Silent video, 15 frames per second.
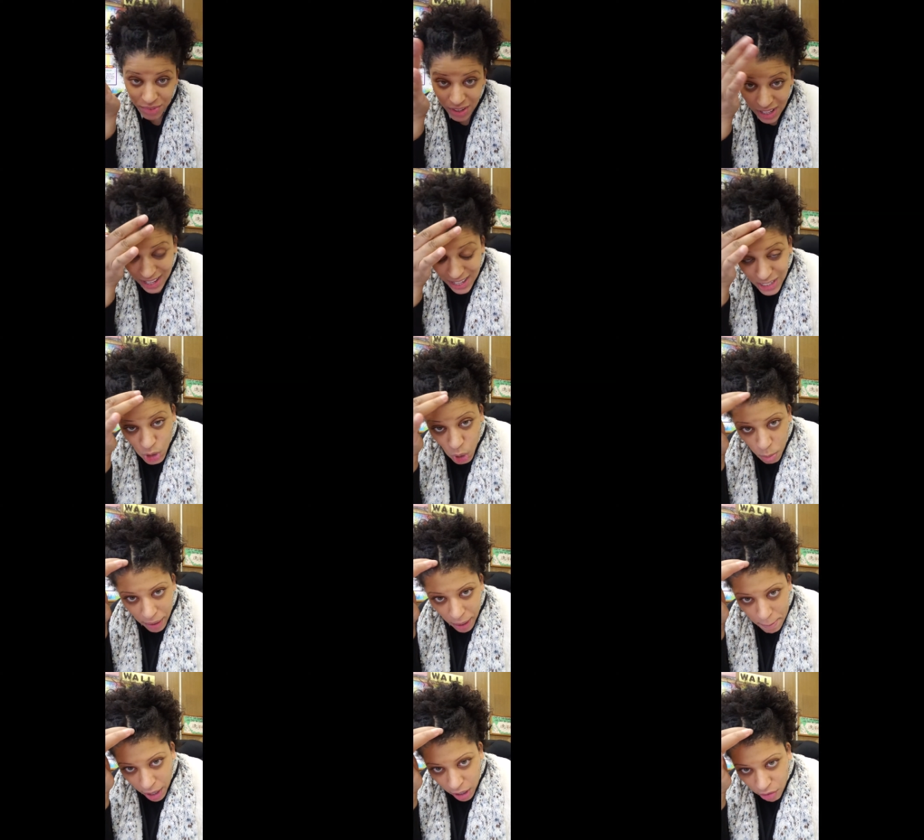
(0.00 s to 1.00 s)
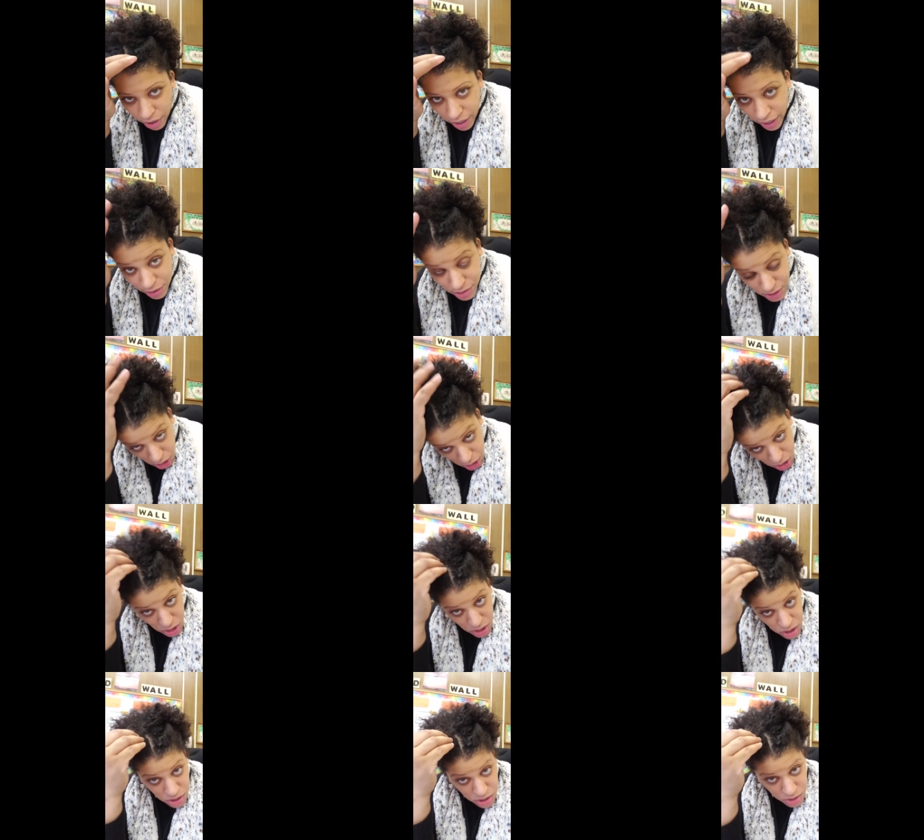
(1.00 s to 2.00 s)
and don't mind my gray hairs.
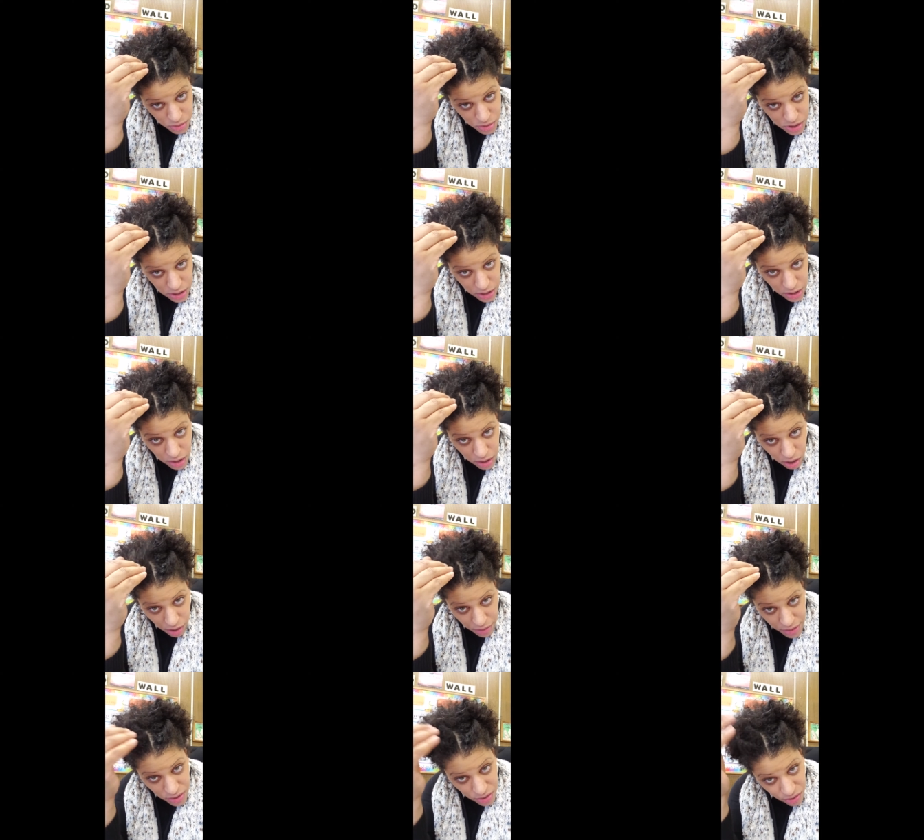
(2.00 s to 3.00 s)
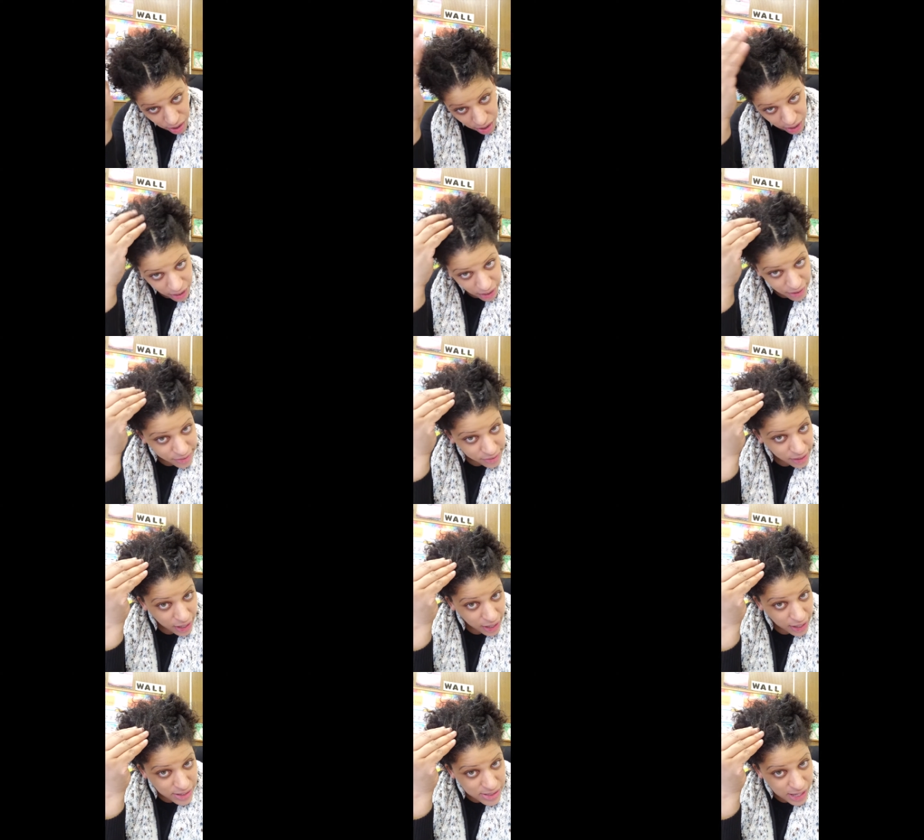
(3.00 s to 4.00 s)
Do you see all these gray hairs,
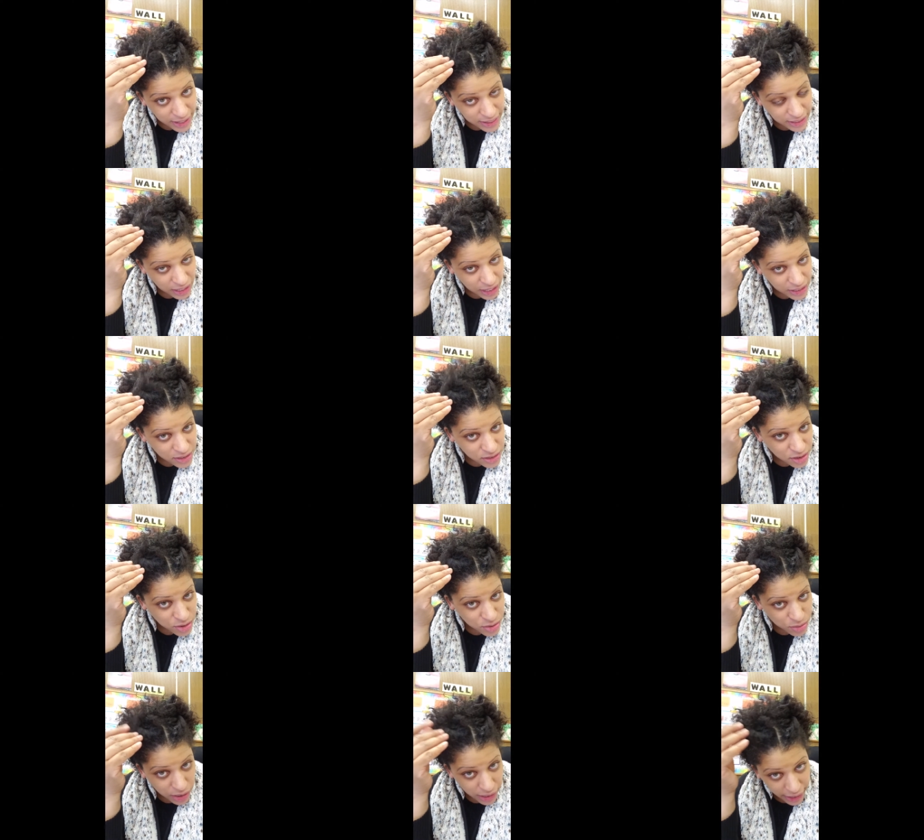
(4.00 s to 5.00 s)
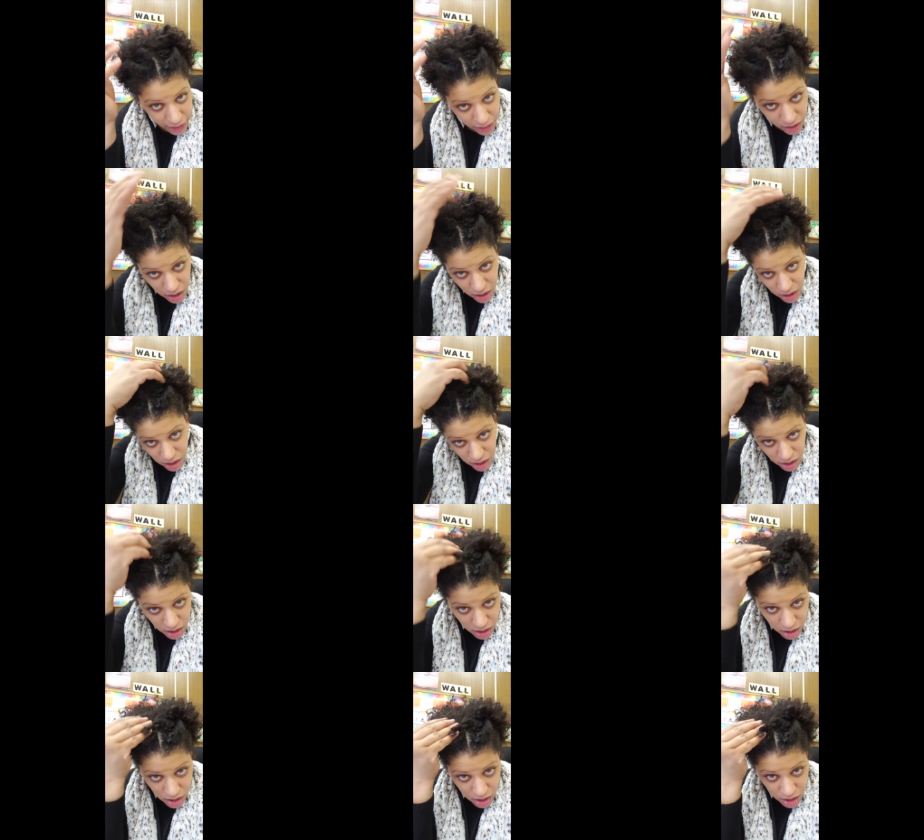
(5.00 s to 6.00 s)
guys? I think I need to do like
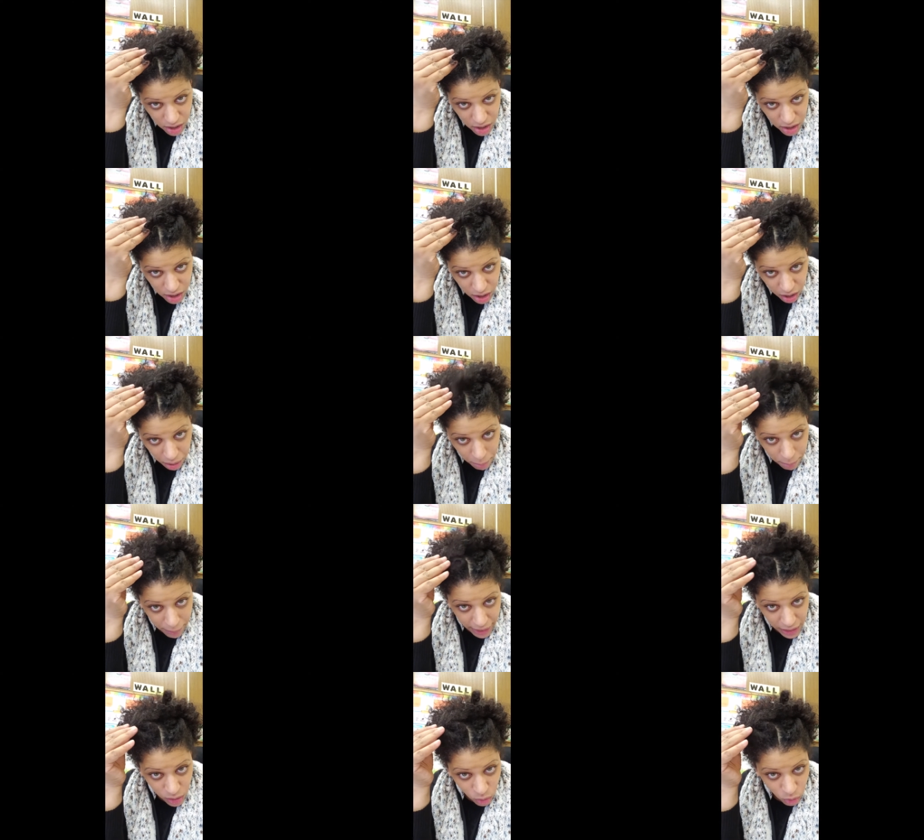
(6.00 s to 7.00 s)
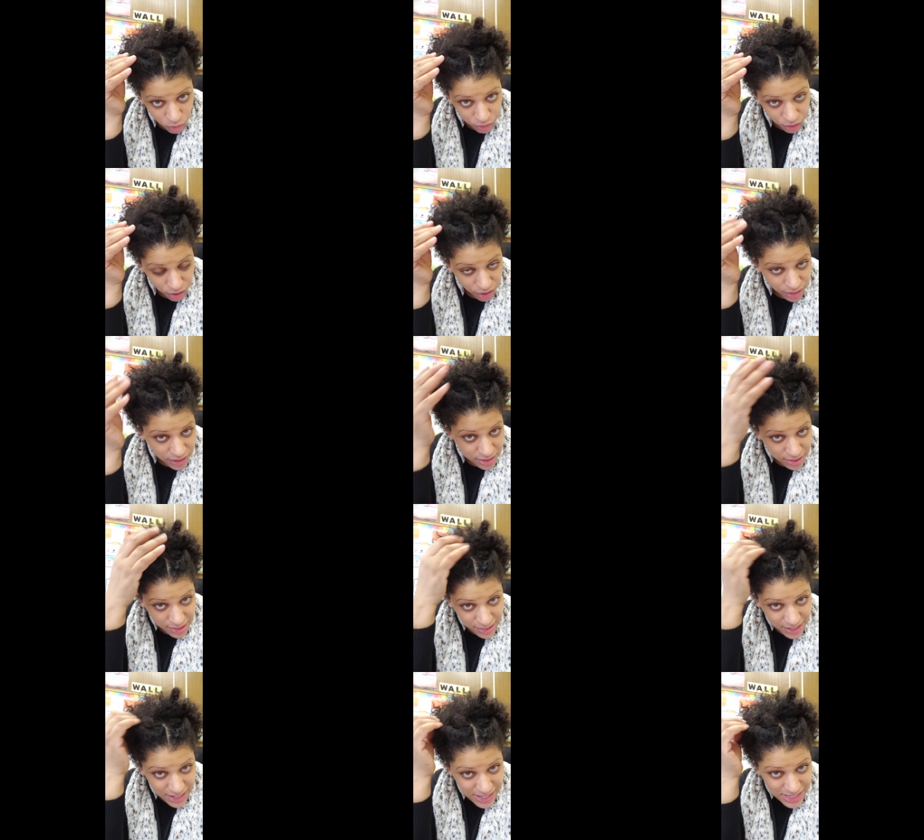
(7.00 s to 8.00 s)
a makeover. This is
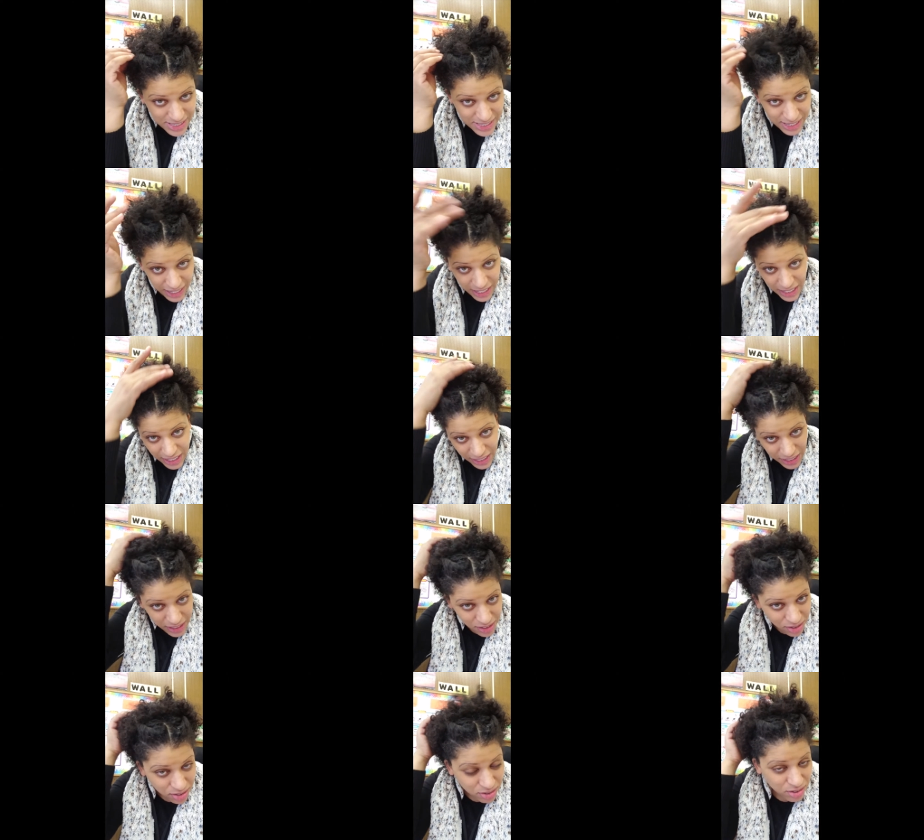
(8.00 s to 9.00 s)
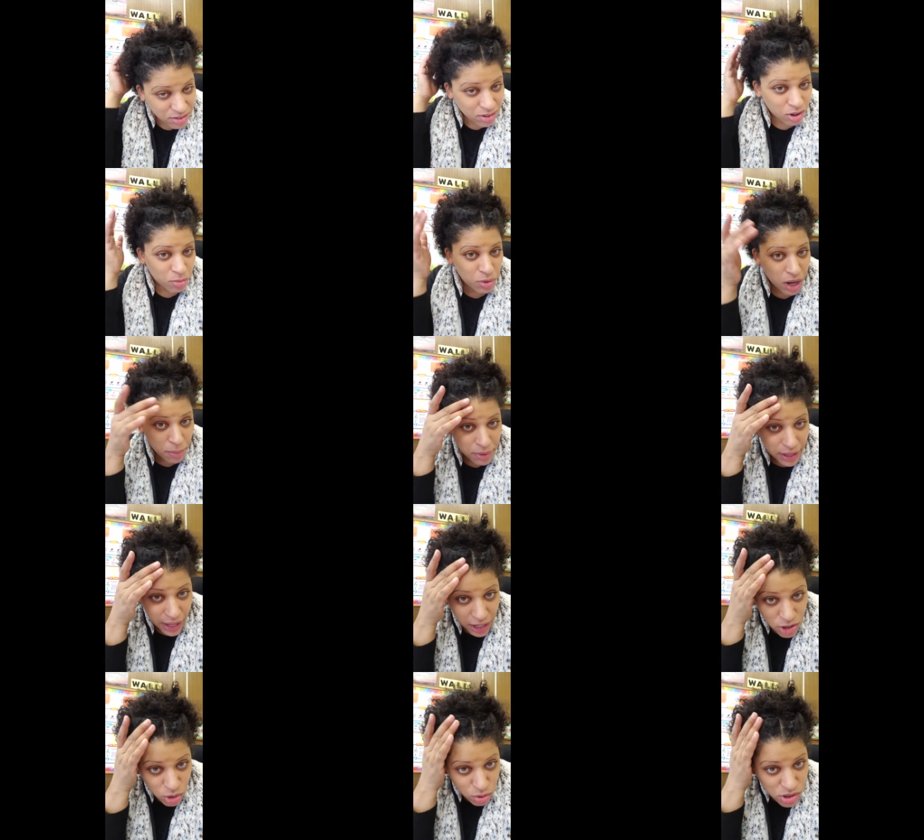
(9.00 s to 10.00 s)
insane. Soy como una
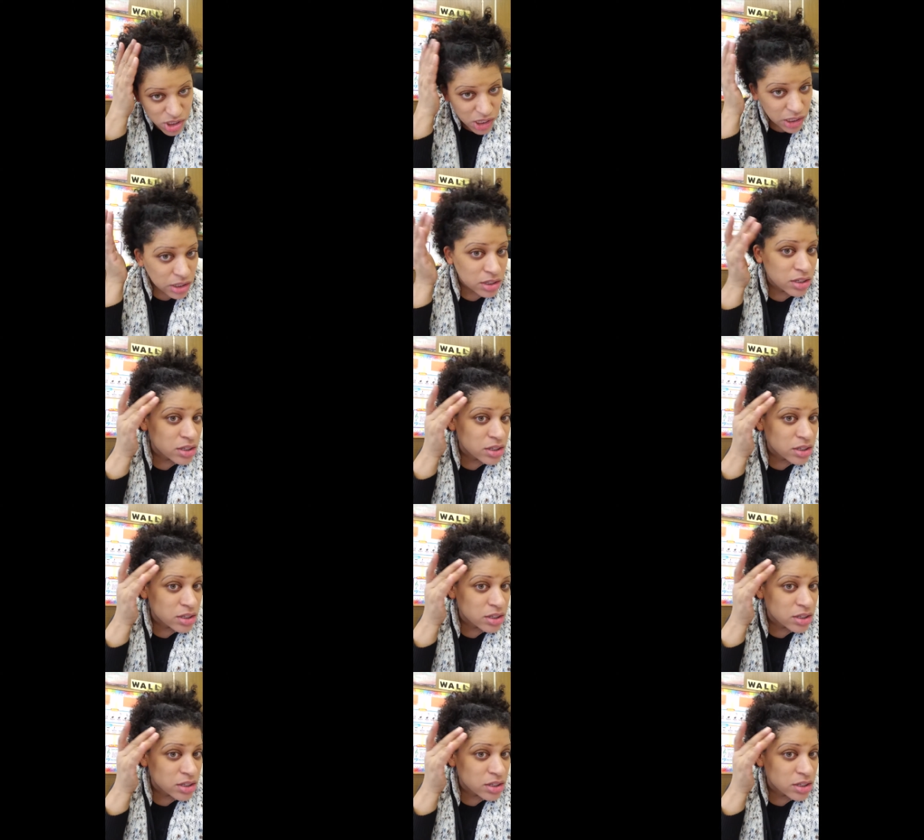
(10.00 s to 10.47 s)
vieja choncha.